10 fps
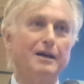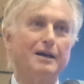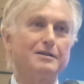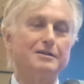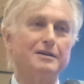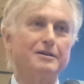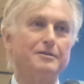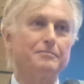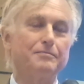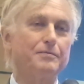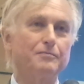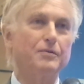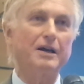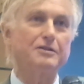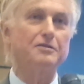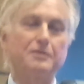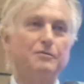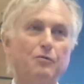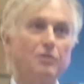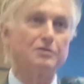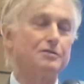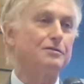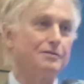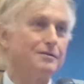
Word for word: And uh, I don't think we want to.